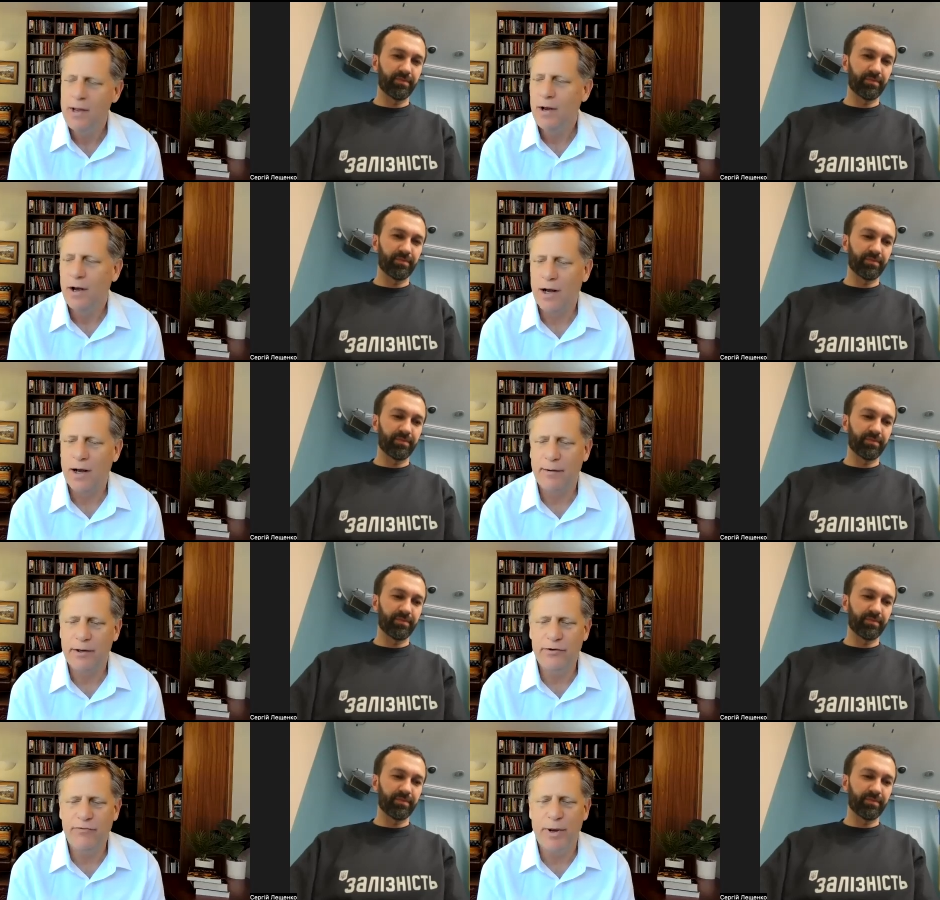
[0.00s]
Speaker 1: Uh,
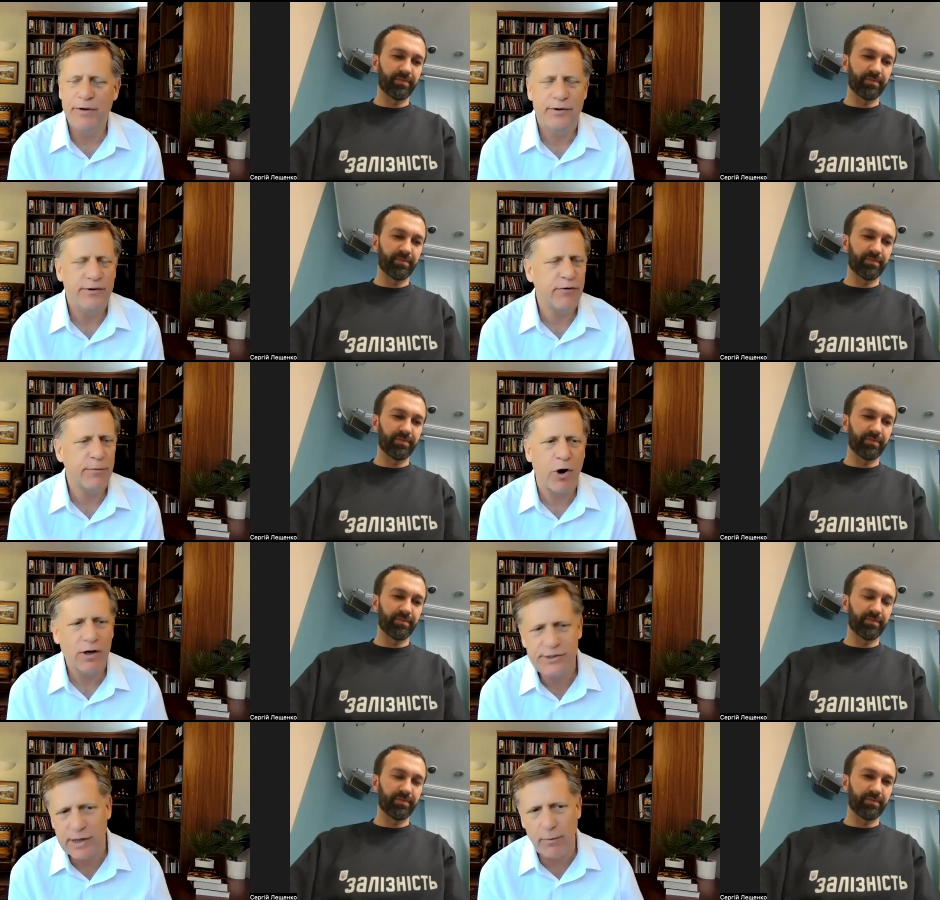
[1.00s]
you've been to different
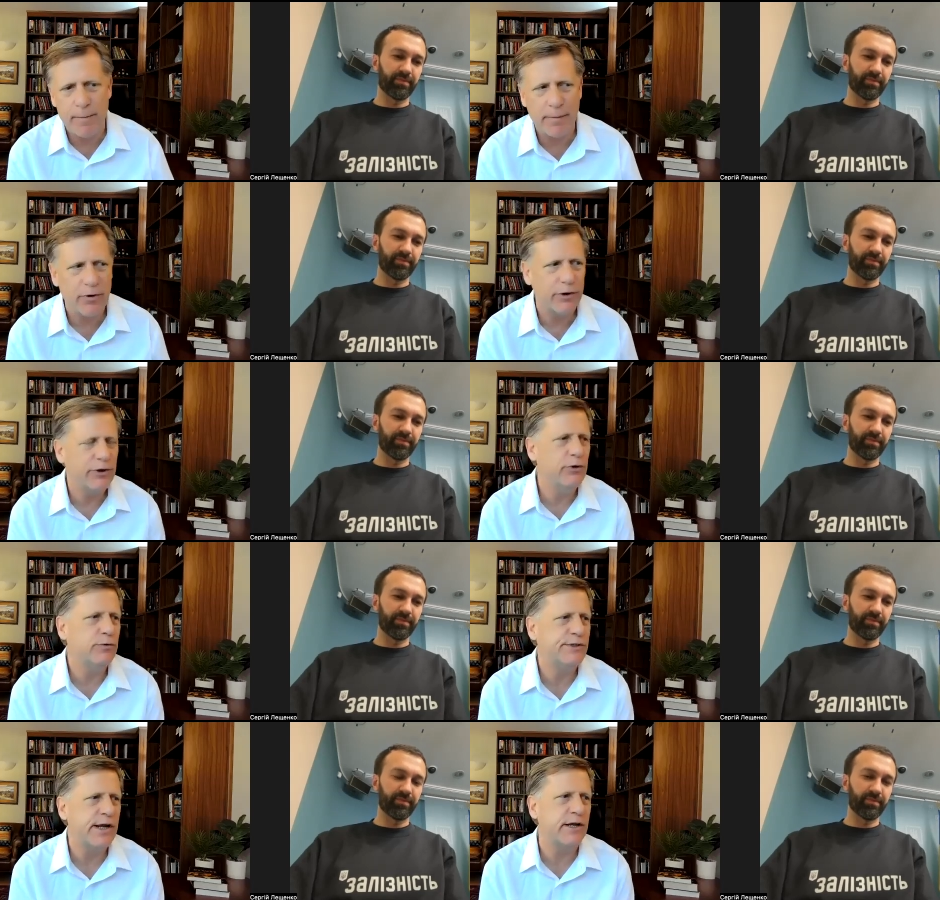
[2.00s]
parts. I remember you
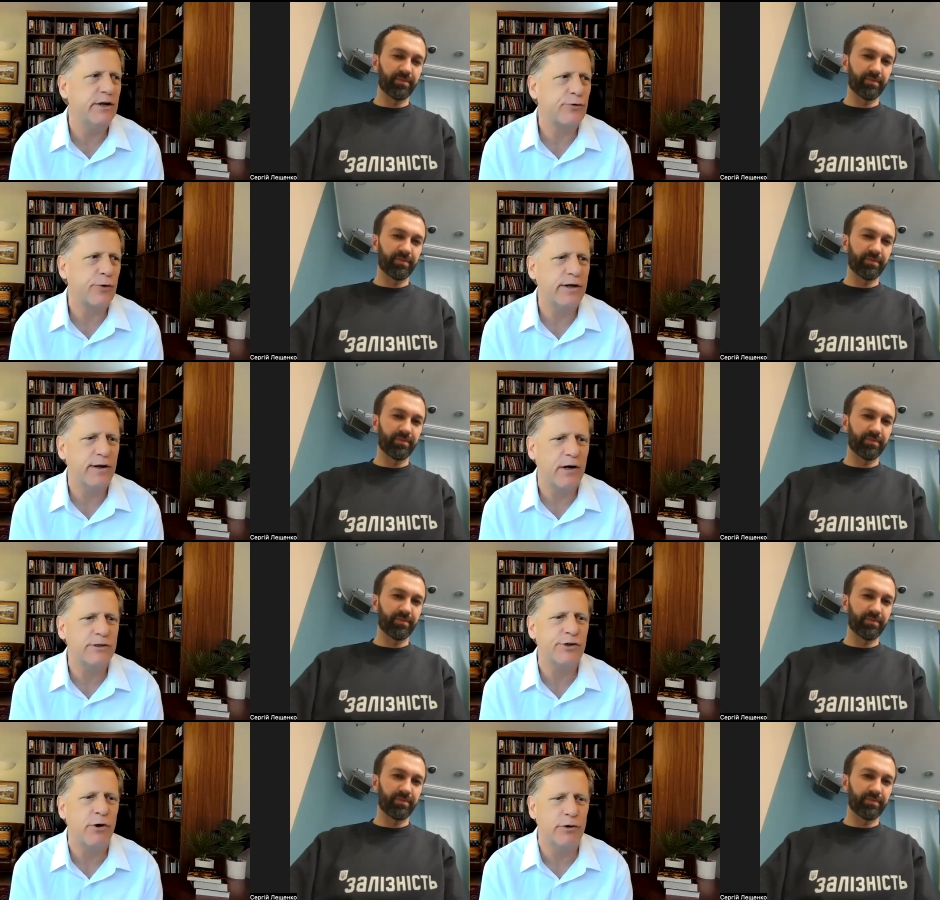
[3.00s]
taking a train to
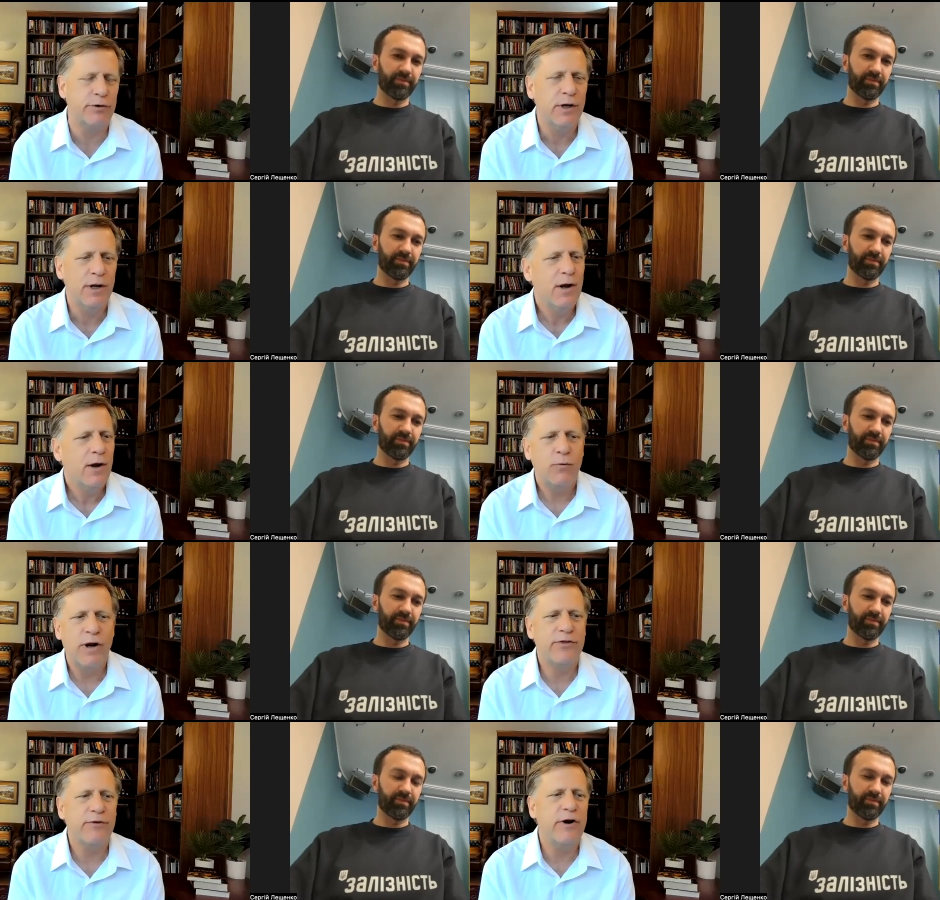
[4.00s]
Kherson right
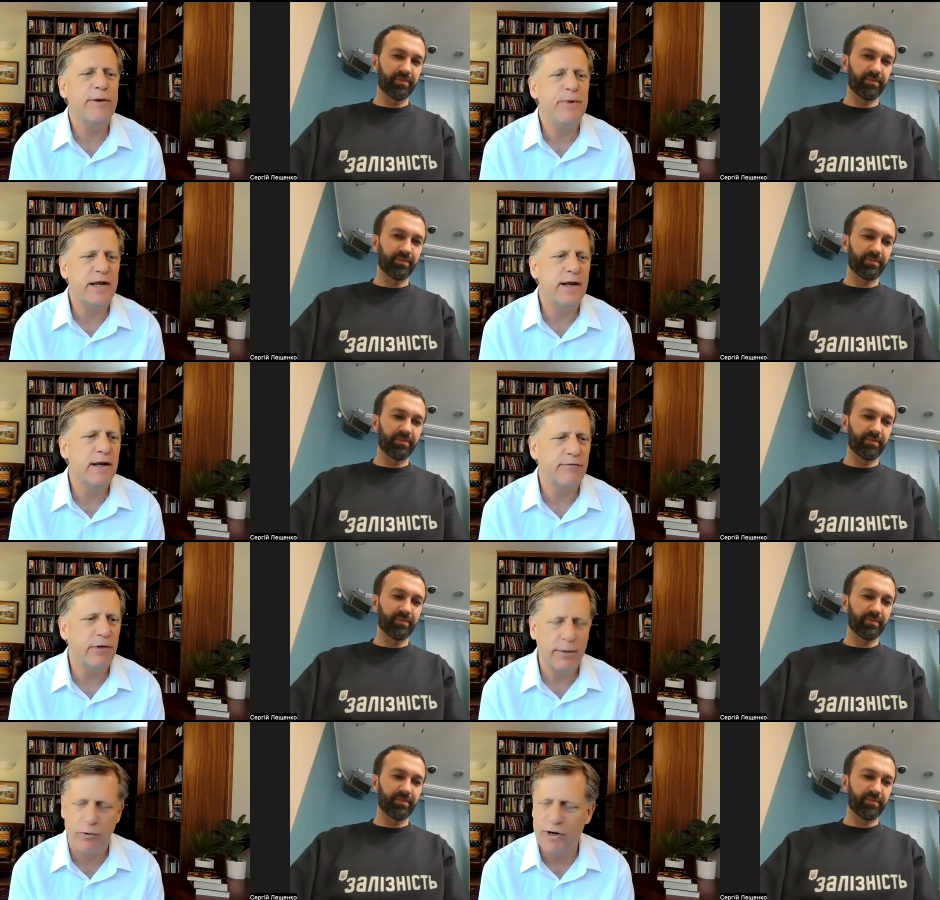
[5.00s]
at the very beginning of the
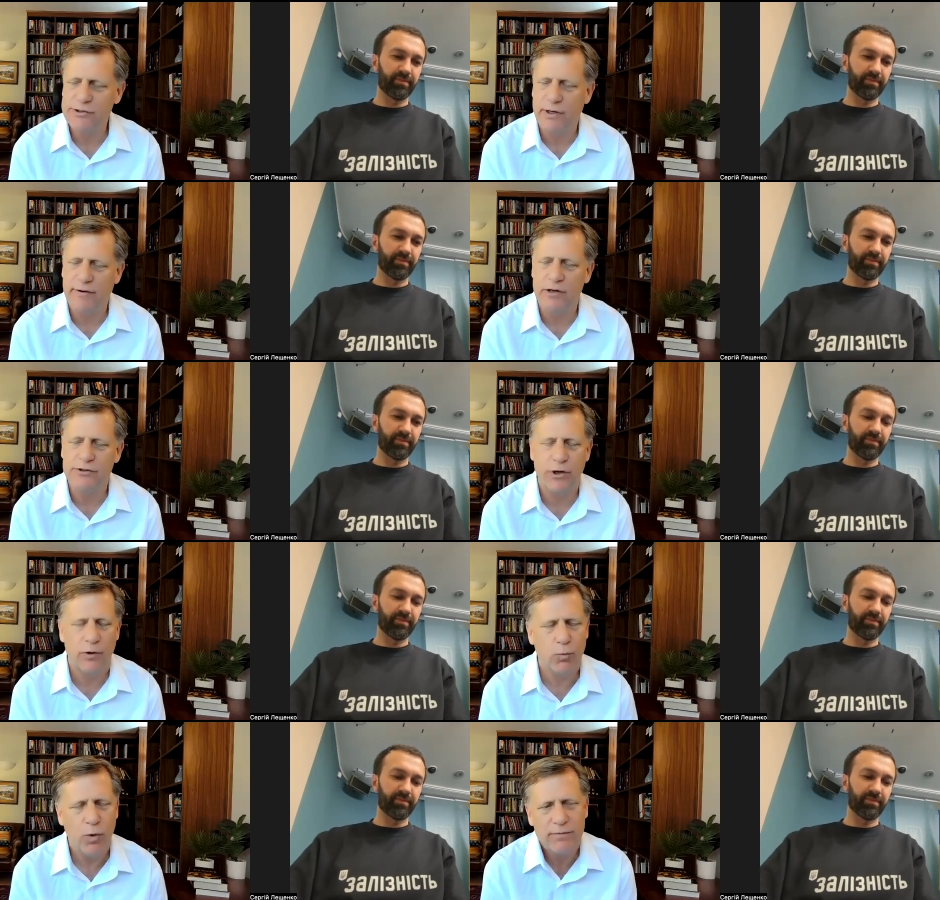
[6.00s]
liberation of
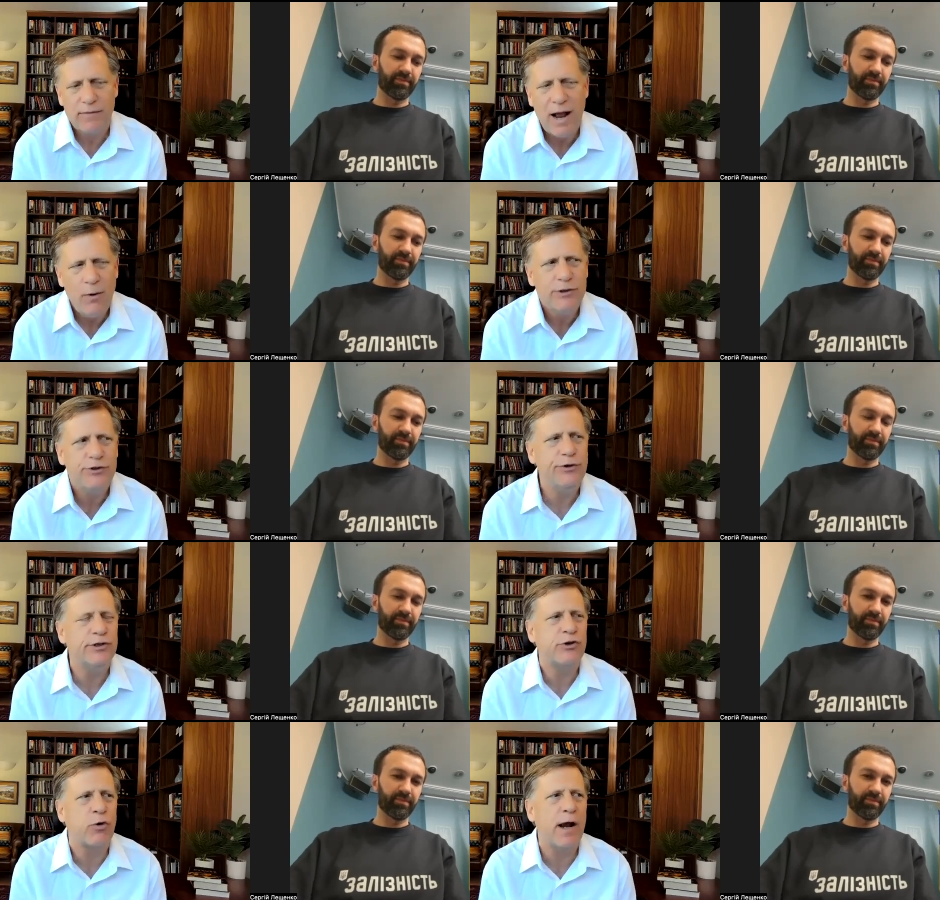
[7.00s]
Kherson. What, how would you
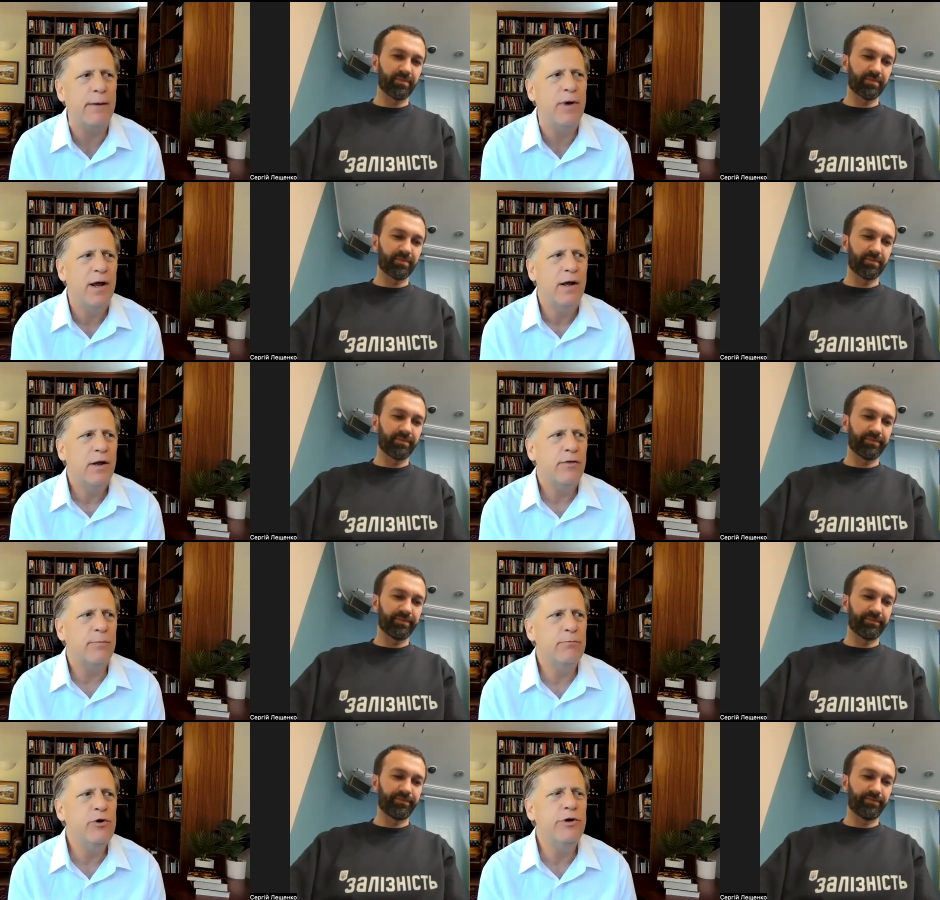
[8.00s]
describe the
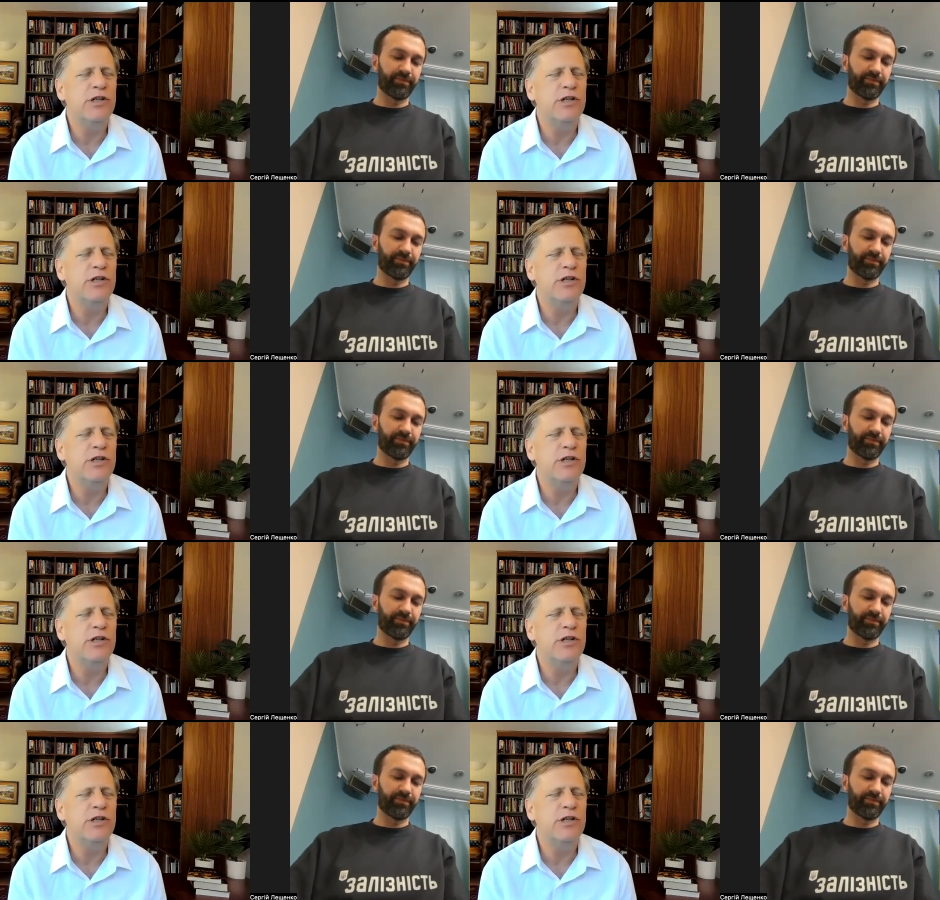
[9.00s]
mood in